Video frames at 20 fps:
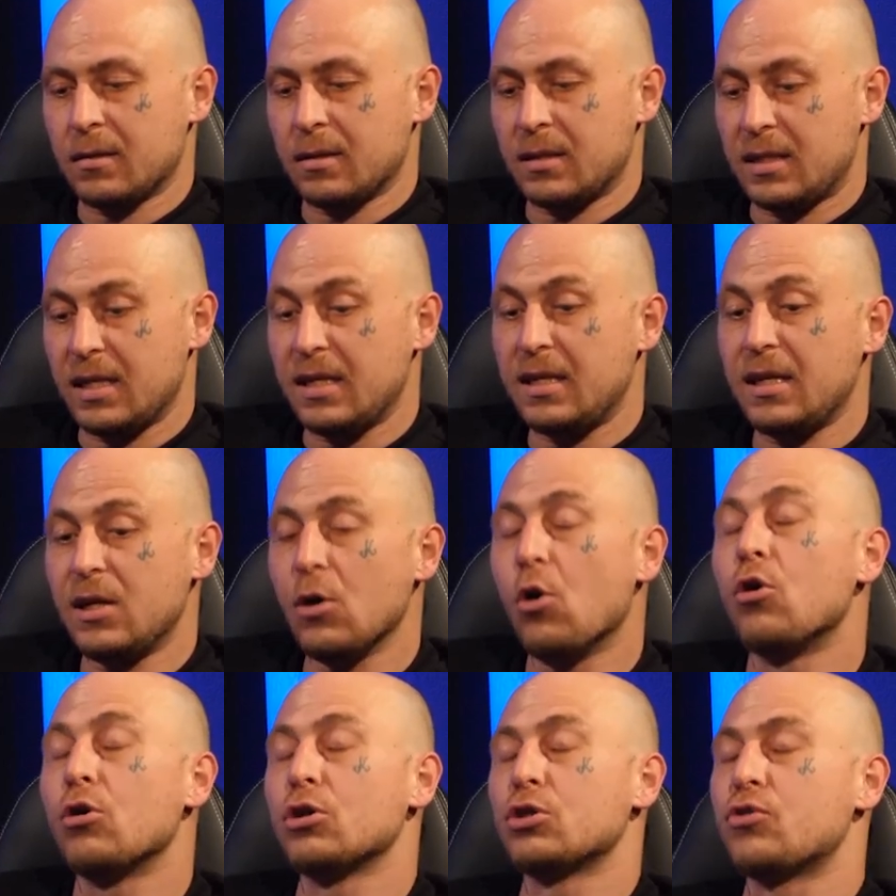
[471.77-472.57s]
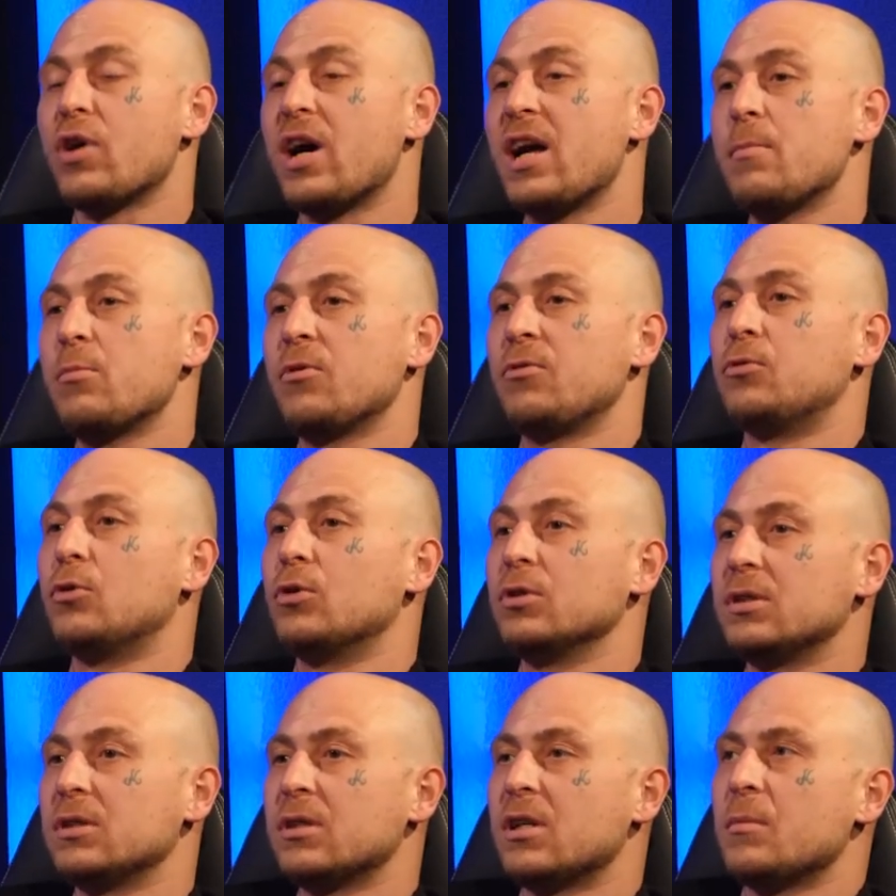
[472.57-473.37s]
Sydney or Australia
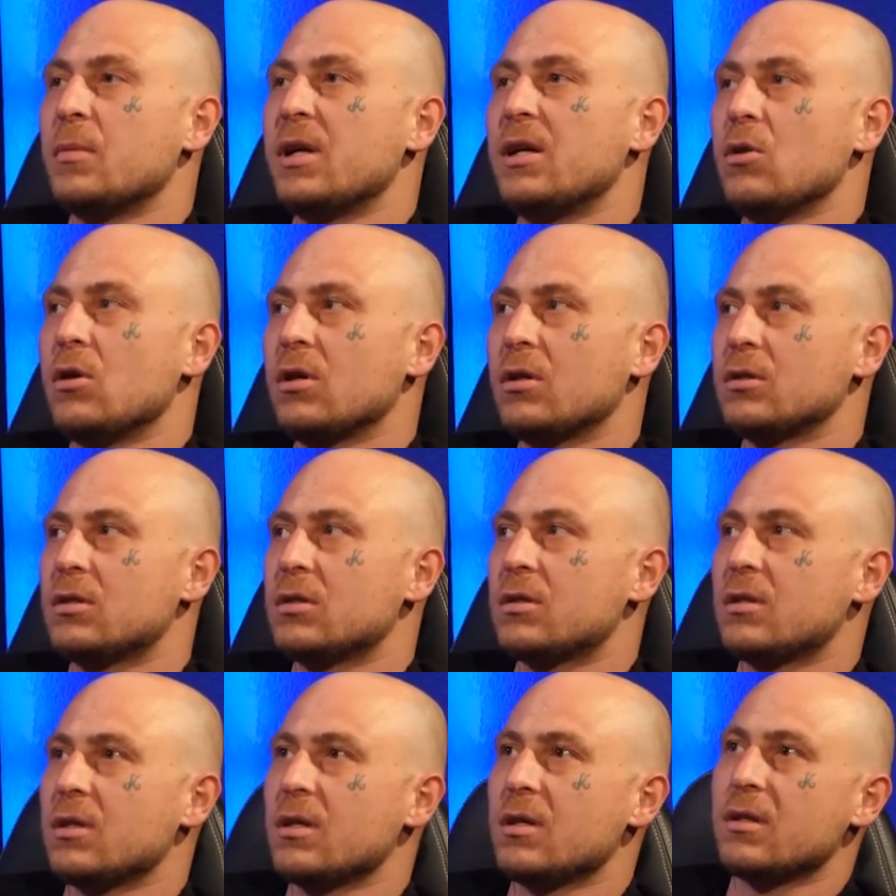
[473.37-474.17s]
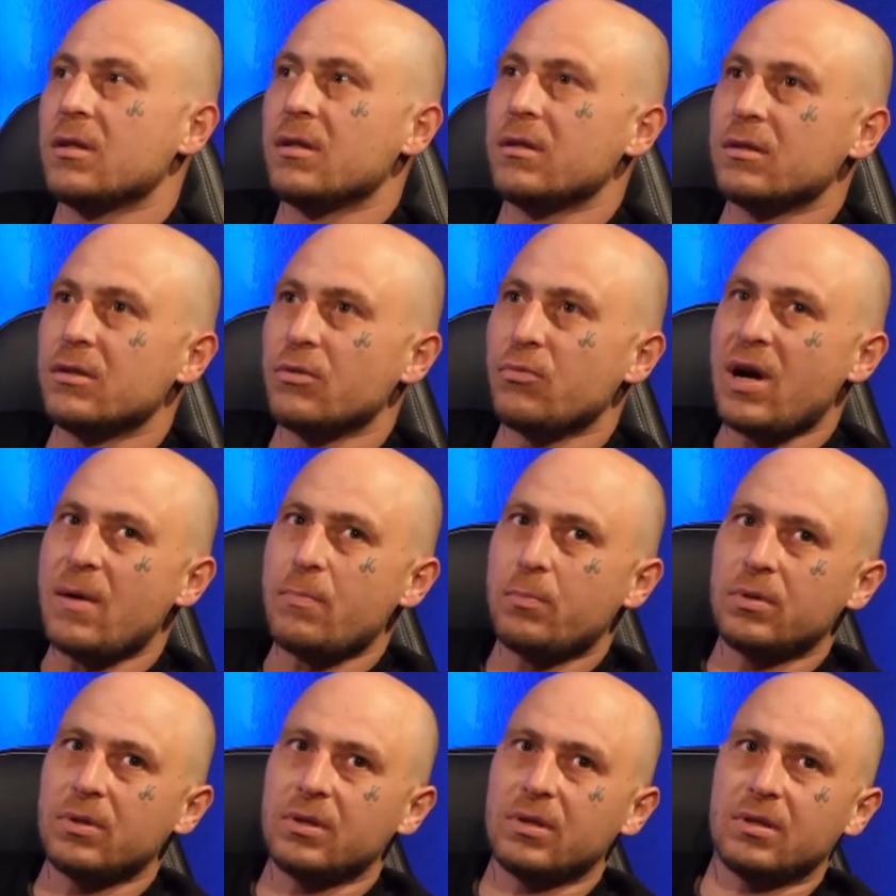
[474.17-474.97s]
before, Like, it's the
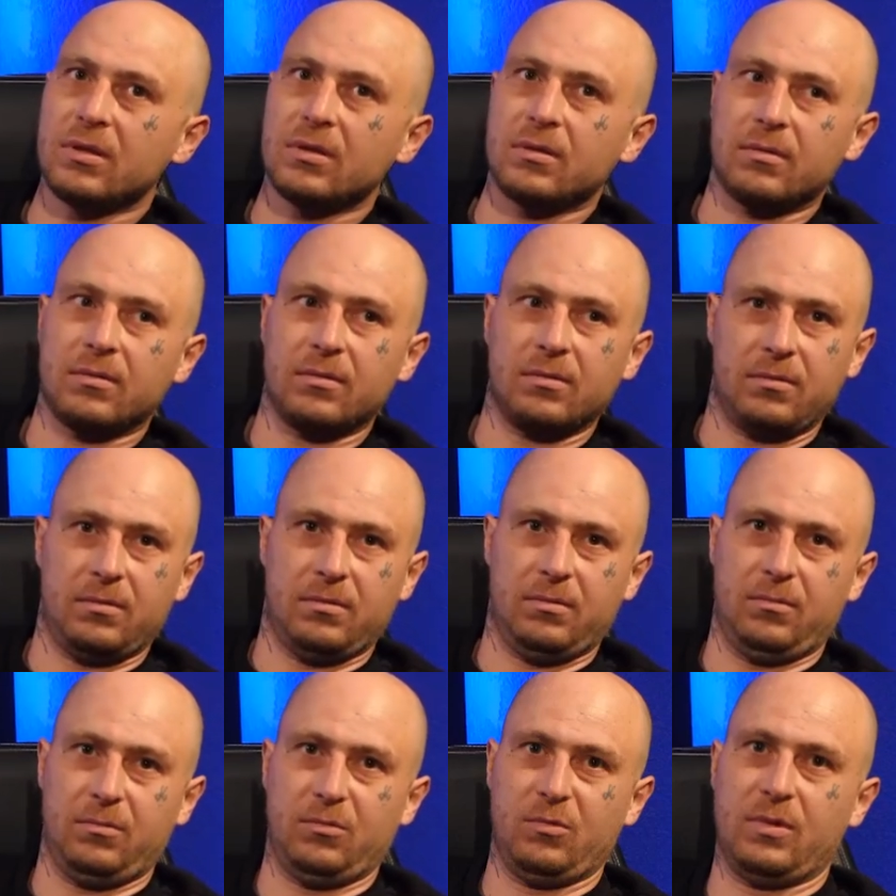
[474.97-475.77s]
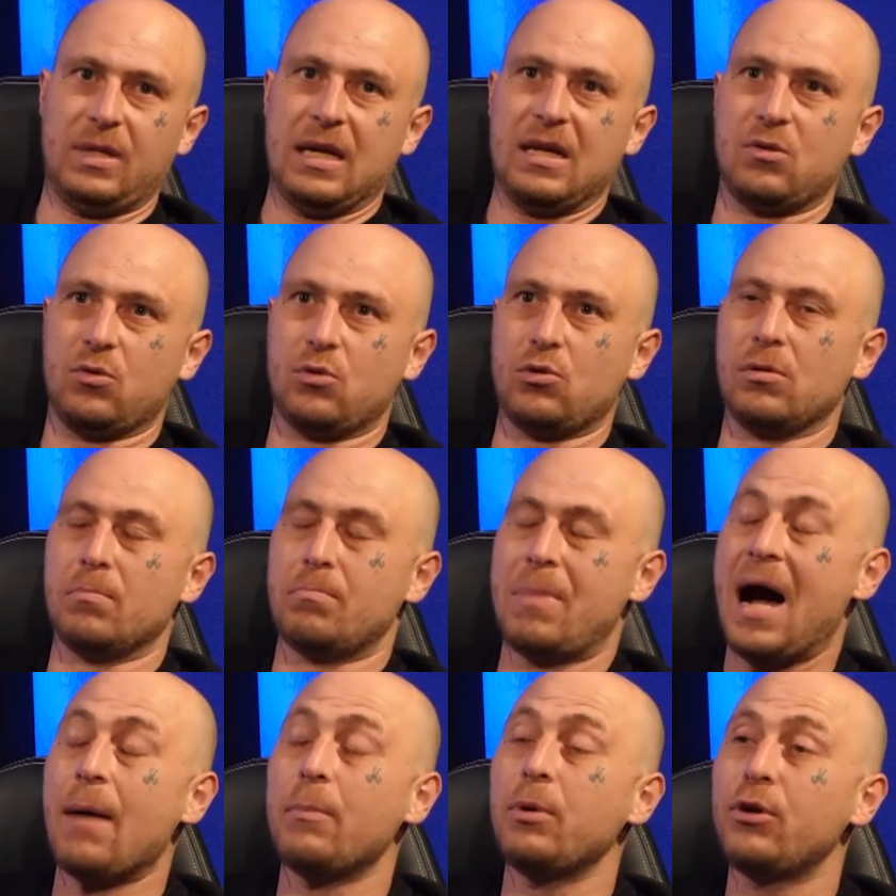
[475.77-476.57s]
rap was kinds of
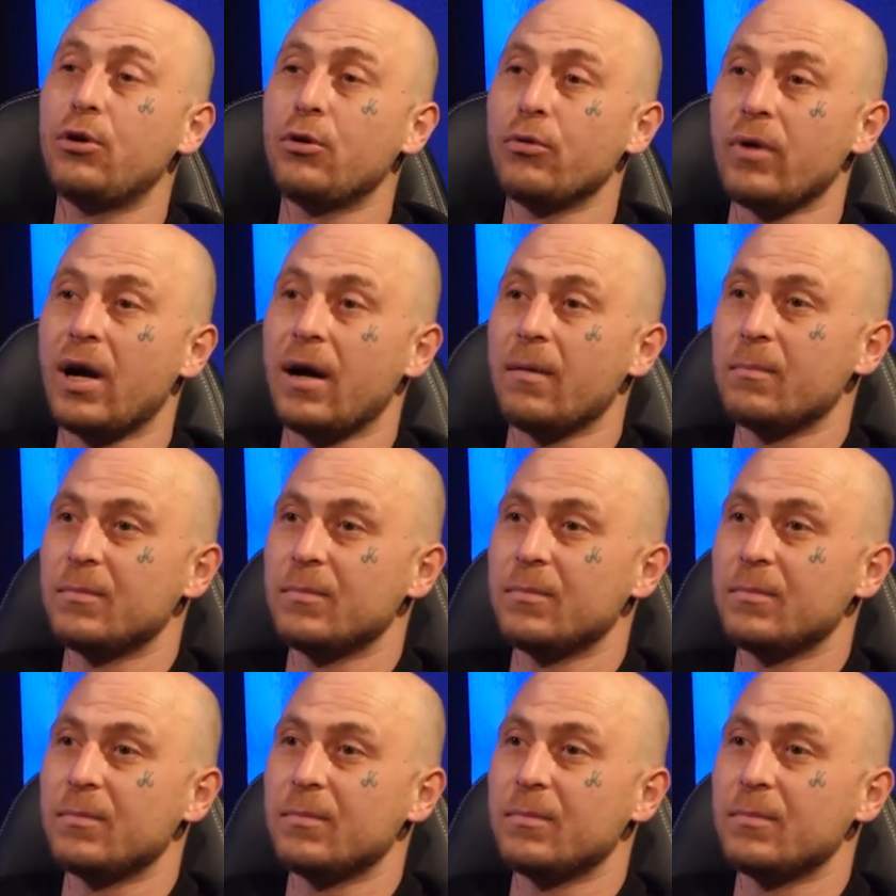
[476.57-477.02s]
called barbecue rap.